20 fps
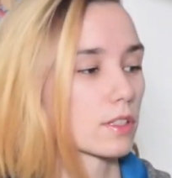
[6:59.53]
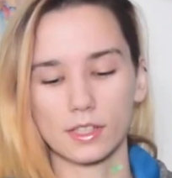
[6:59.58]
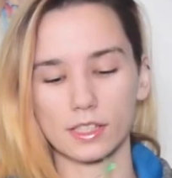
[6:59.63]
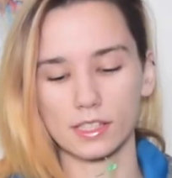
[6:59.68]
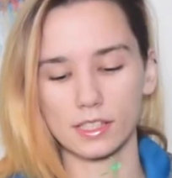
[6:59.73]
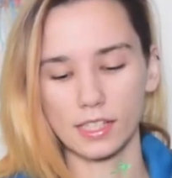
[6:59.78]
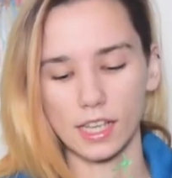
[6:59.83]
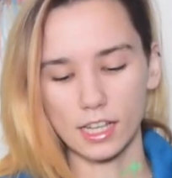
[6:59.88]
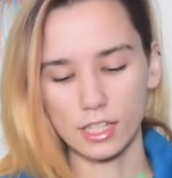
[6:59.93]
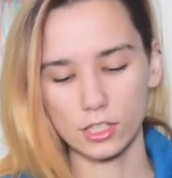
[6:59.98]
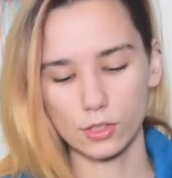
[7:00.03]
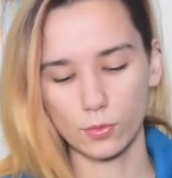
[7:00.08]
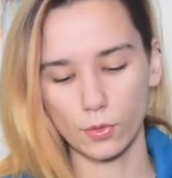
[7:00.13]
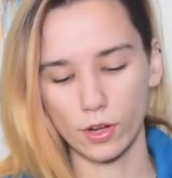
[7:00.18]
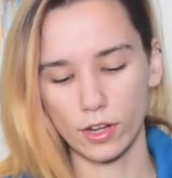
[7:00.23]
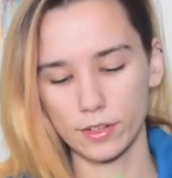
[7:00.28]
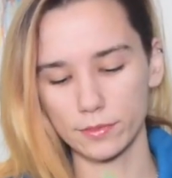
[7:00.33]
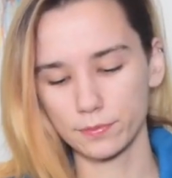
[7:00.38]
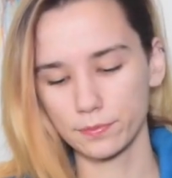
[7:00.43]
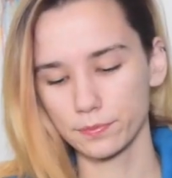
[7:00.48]
This next
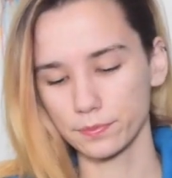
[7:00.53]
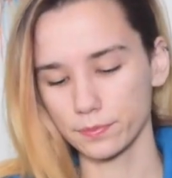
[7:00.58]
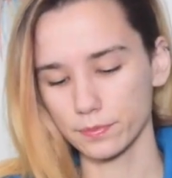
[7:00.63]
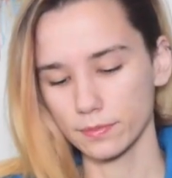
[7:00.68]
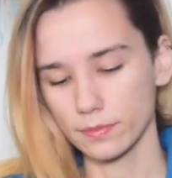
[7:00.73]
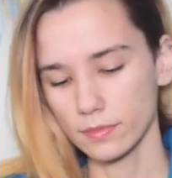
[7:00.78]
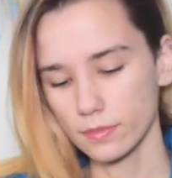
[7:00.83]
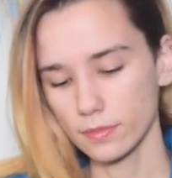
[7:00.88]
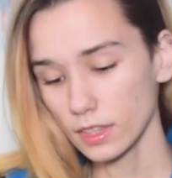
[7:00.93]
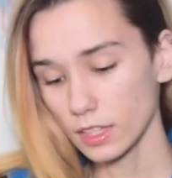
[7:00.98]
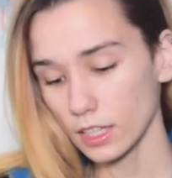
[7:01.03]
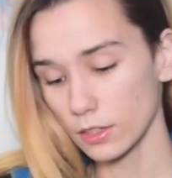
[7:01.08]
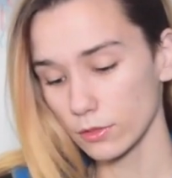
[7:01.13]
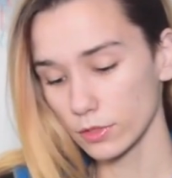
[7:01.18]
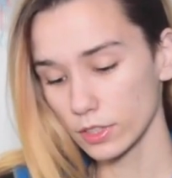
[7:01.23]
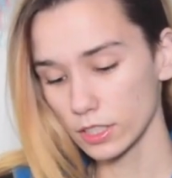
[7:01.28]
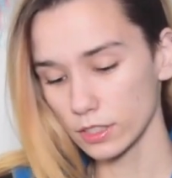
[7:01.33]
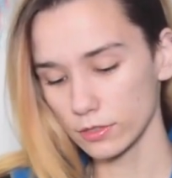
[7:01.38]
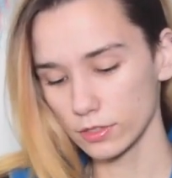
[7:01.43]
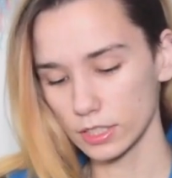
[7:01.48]
one,
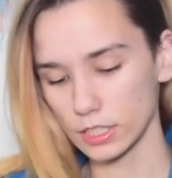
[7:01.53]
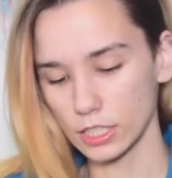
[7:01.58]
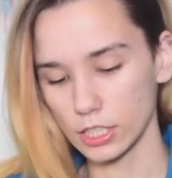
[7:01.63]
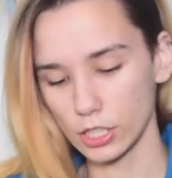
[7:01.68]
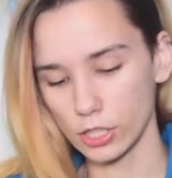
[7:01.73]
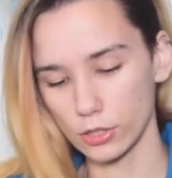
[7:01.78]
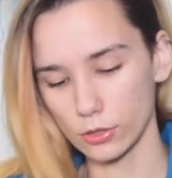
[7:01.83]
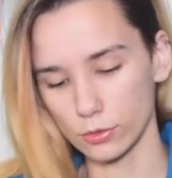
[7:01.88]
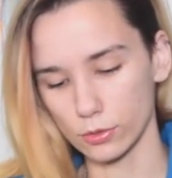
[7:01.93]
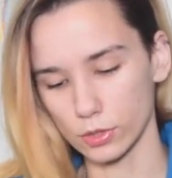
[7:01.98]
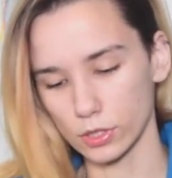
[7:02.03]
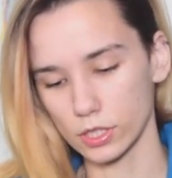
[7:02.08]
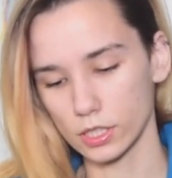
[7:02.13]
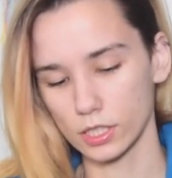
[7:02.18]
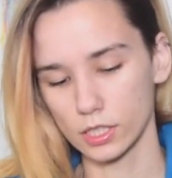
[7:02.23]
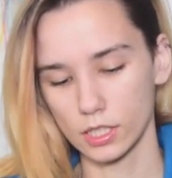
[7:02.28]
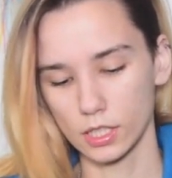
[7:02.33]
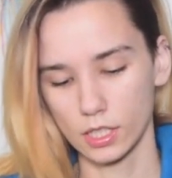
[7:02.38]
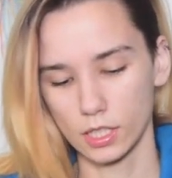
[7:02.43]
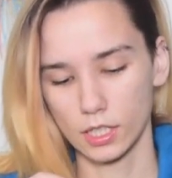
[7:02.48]
really cute.